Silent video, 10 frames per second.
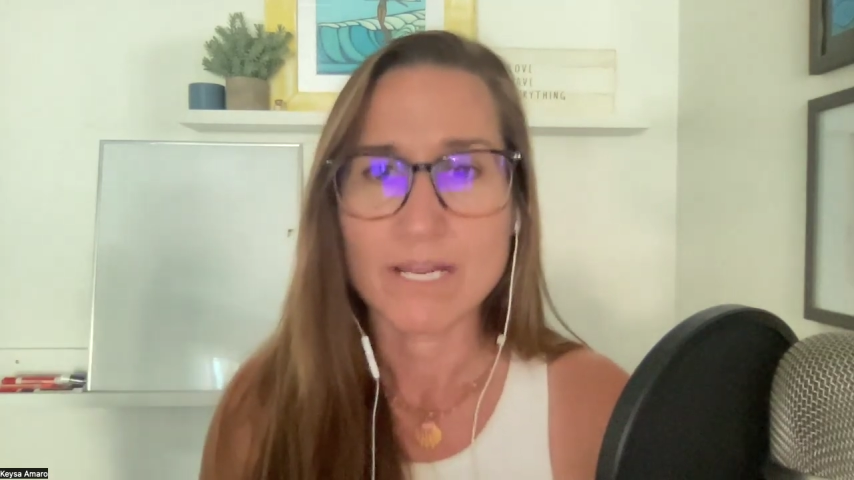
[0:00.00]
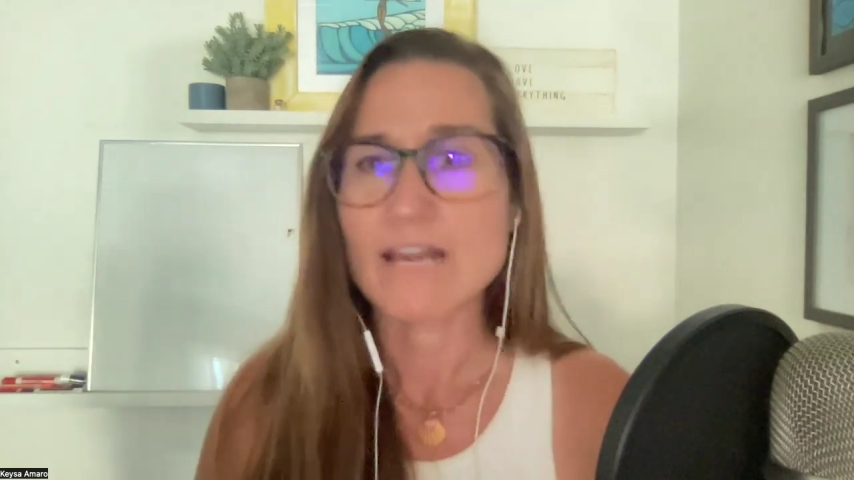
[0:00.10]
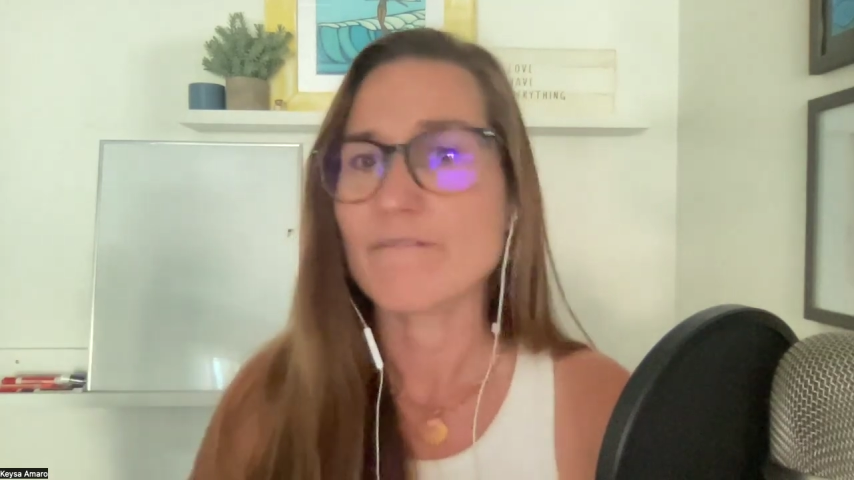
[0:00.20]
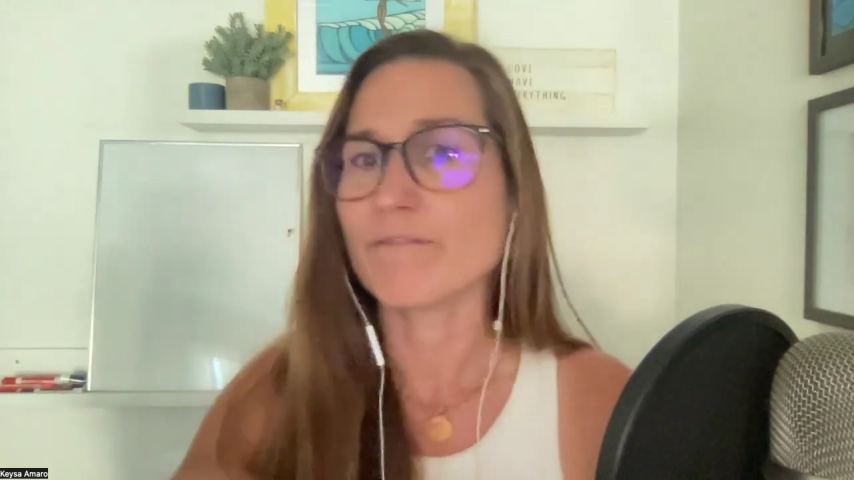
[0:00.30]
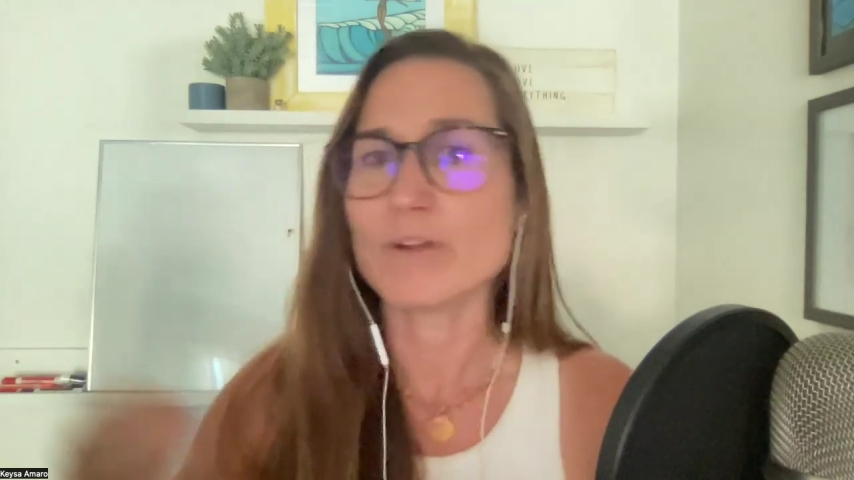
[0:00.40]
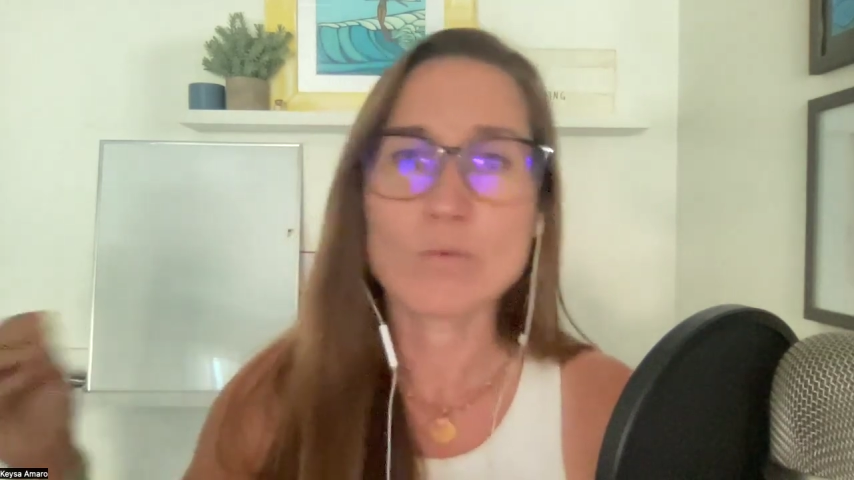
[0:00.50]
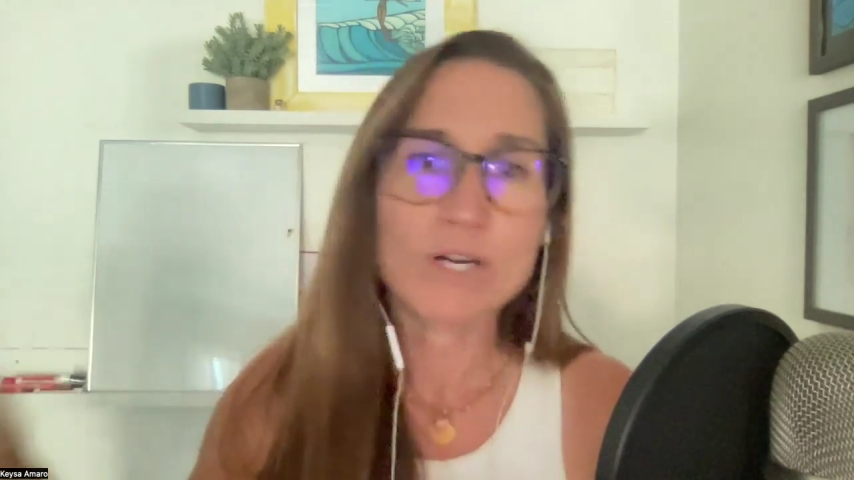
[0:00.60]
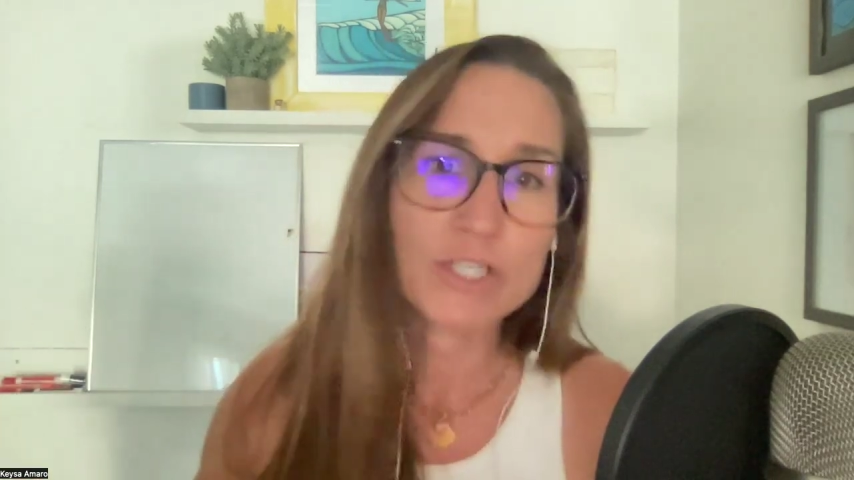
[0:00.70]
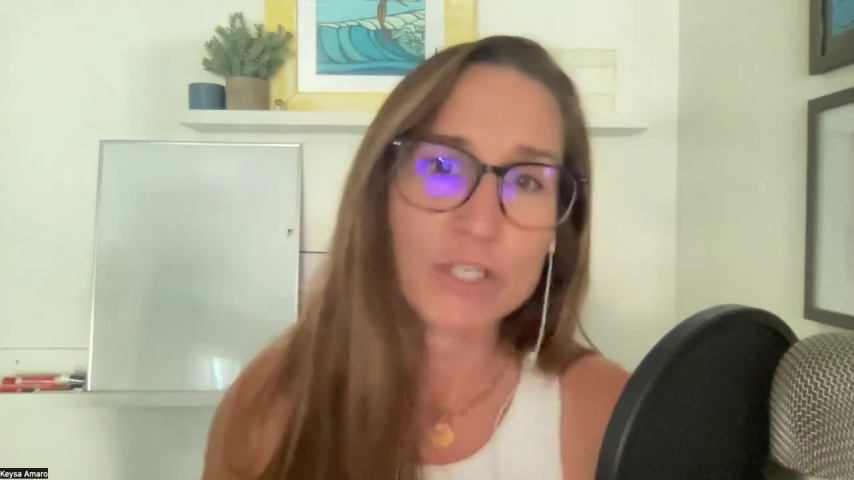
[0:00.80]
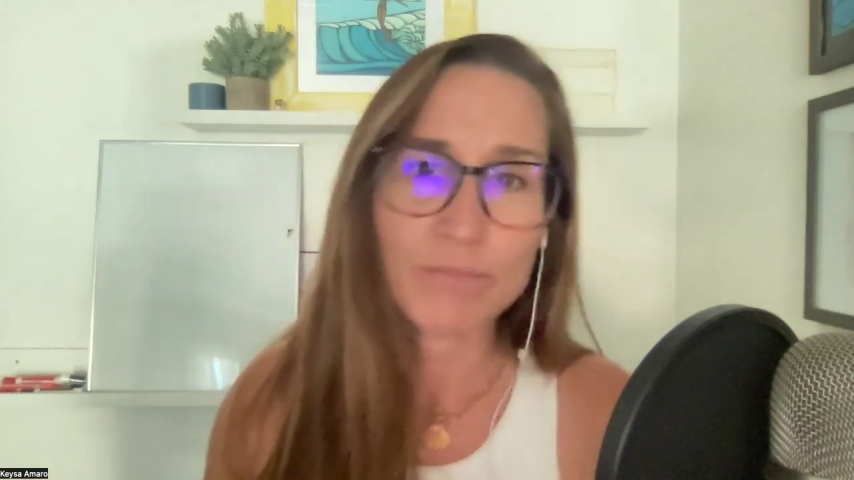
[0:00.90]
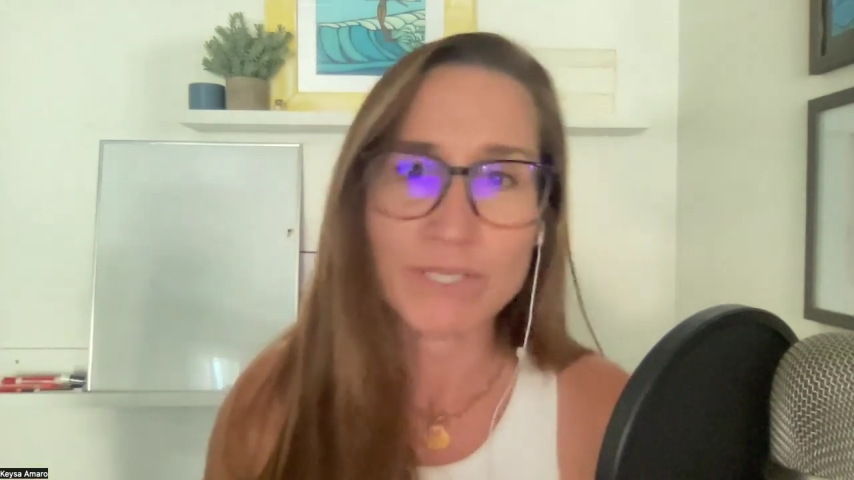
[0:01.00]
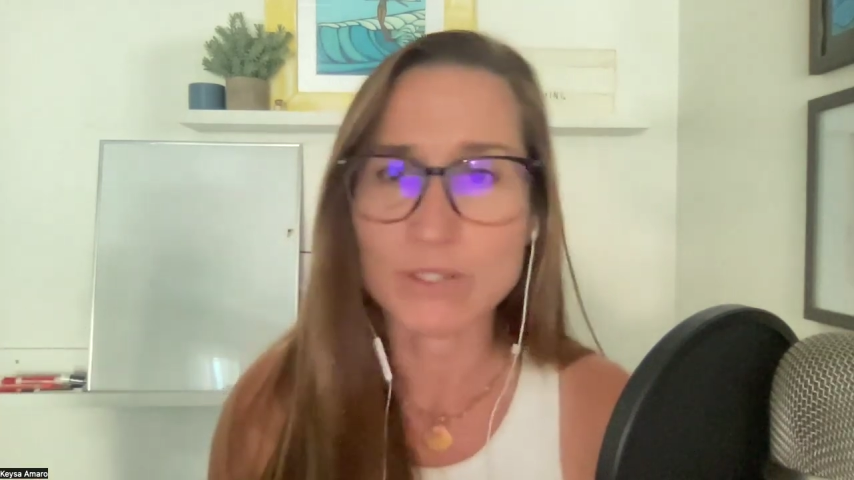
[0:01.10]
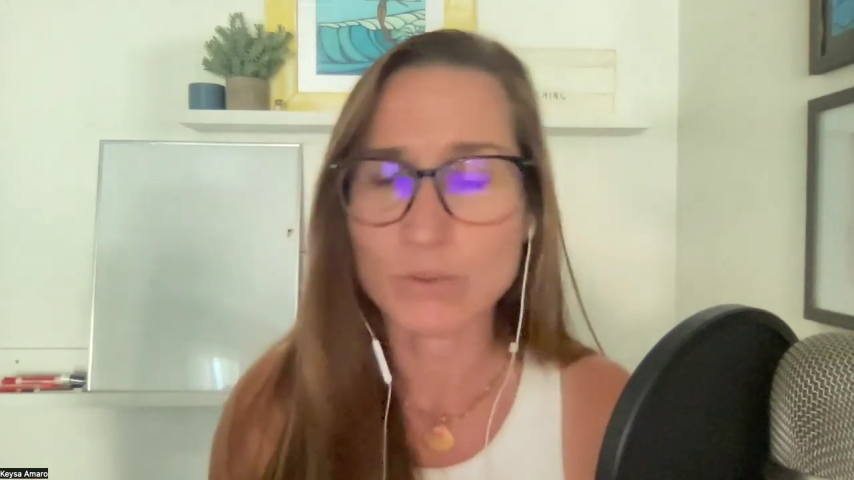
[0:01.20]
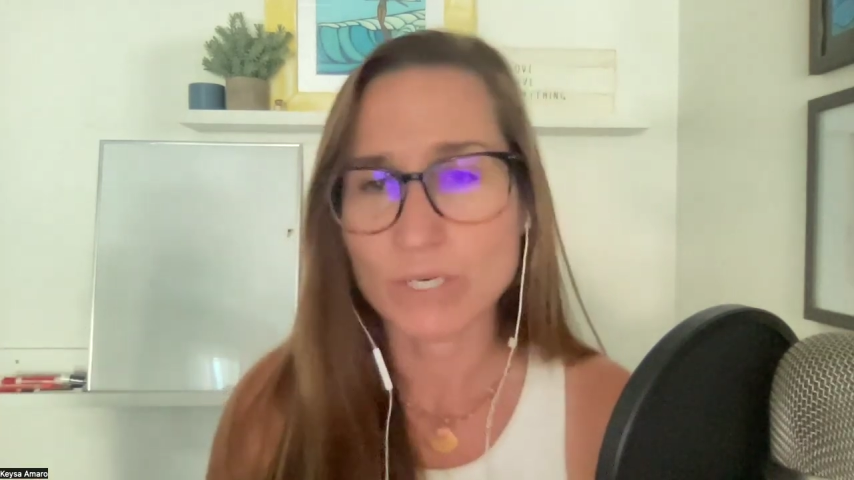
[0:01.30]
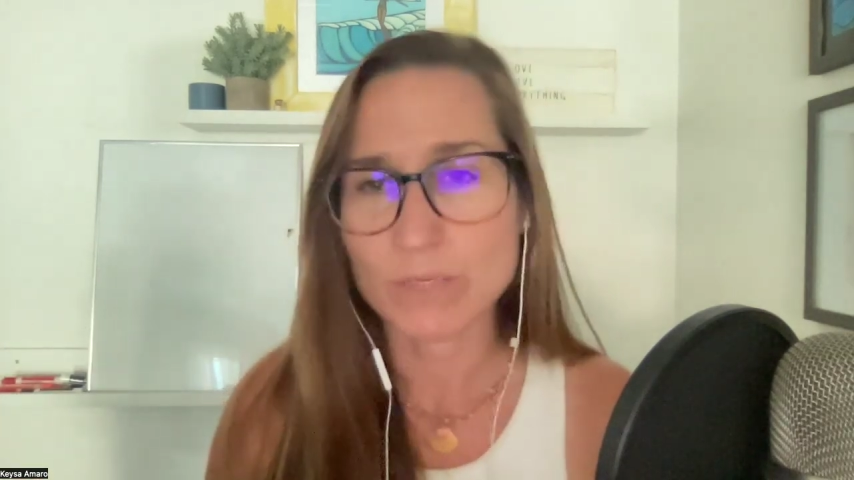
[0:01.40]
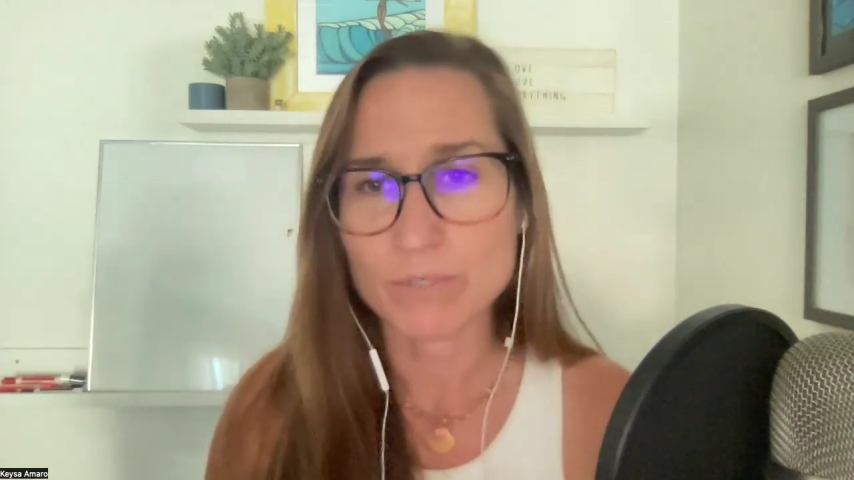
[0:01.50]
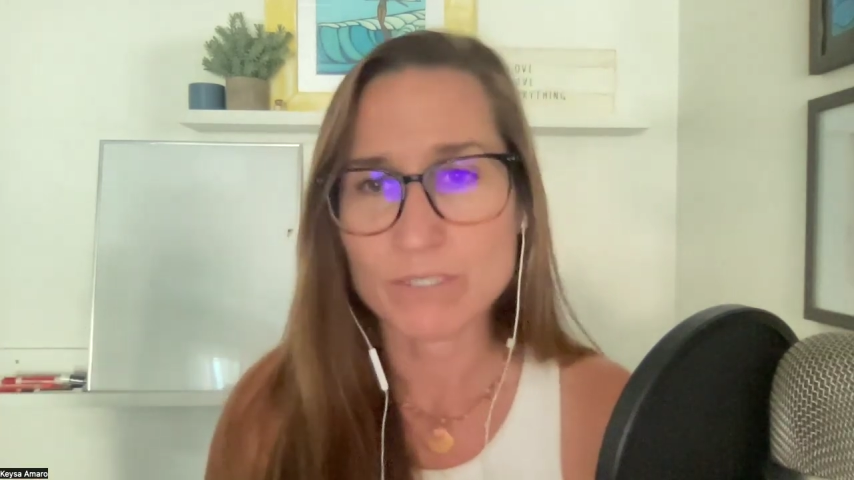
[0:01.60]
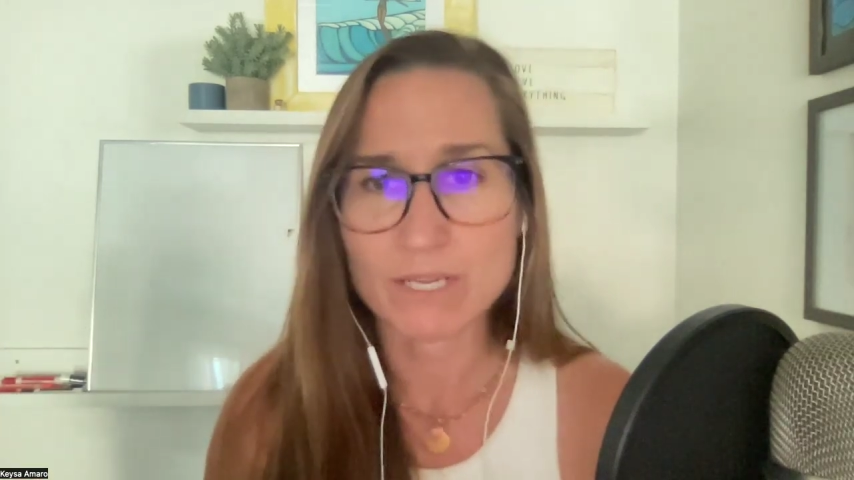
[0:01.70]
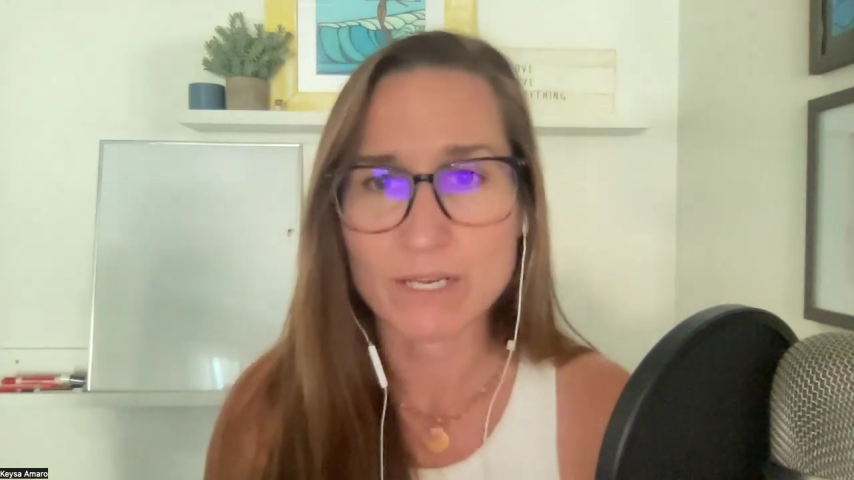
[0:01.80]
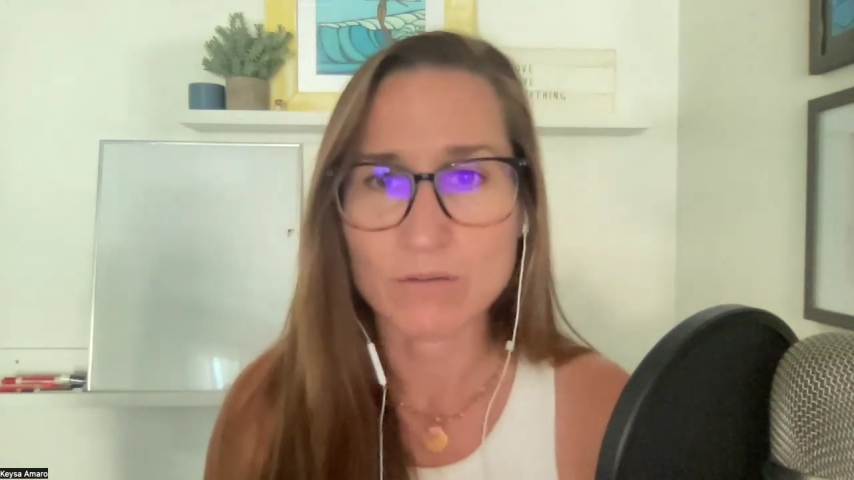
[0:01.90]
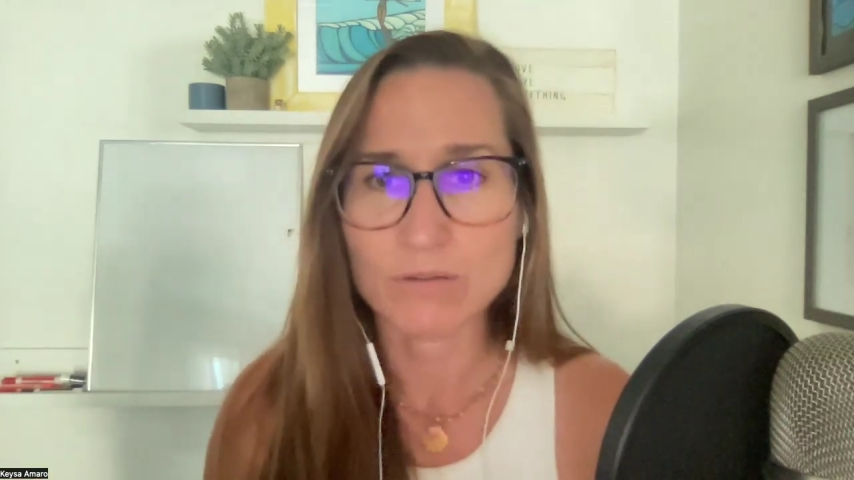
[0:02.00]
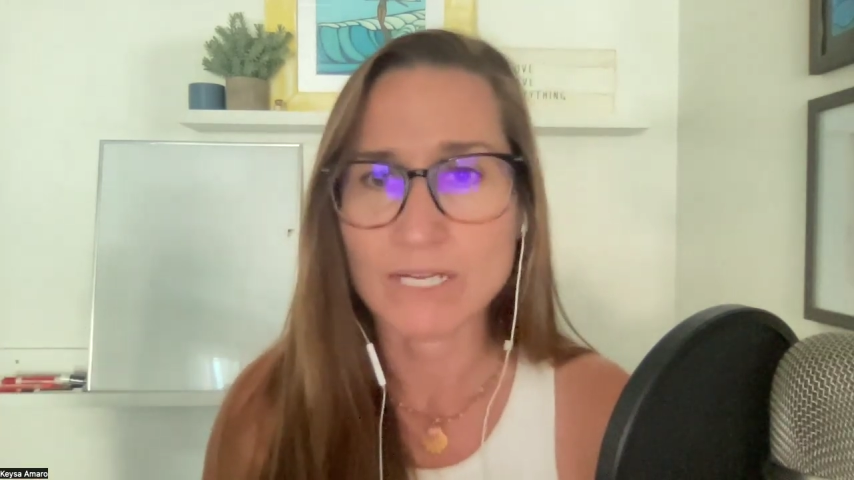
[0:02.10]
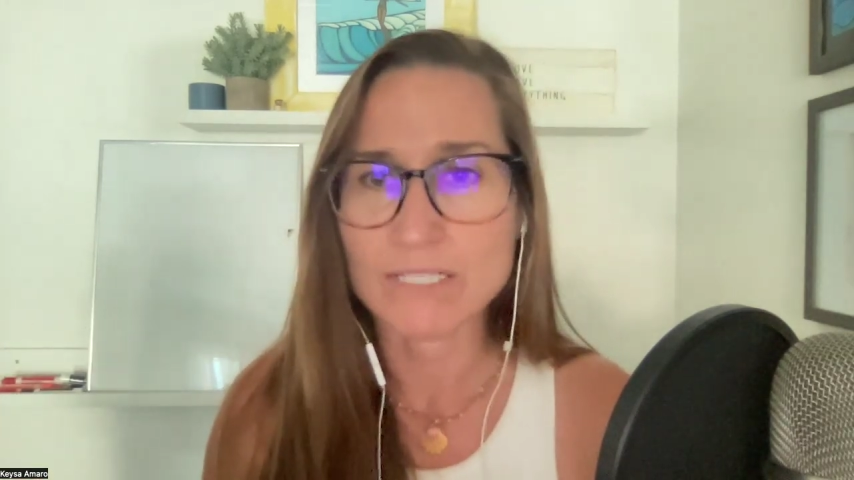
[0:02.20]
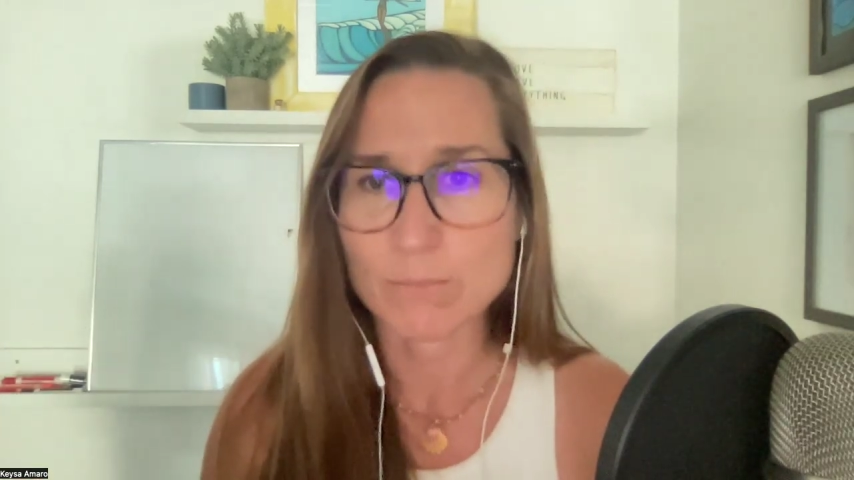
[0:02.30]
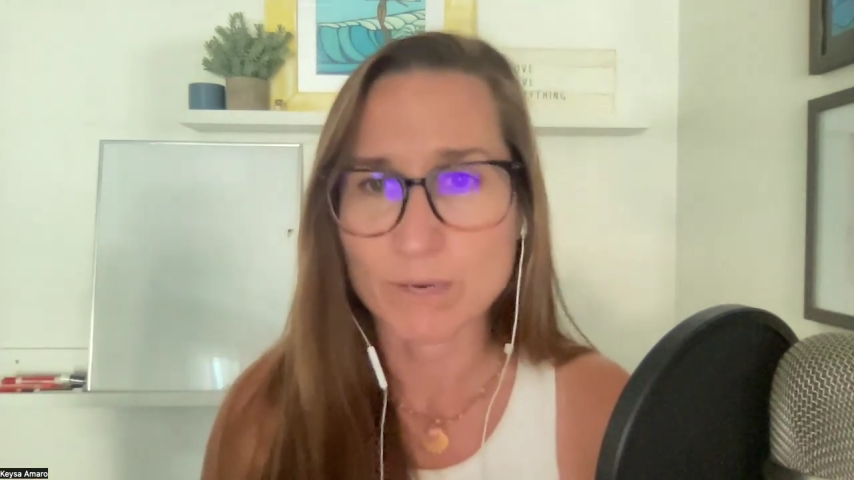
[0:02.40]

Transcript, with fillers: Everyone should be at 20% or less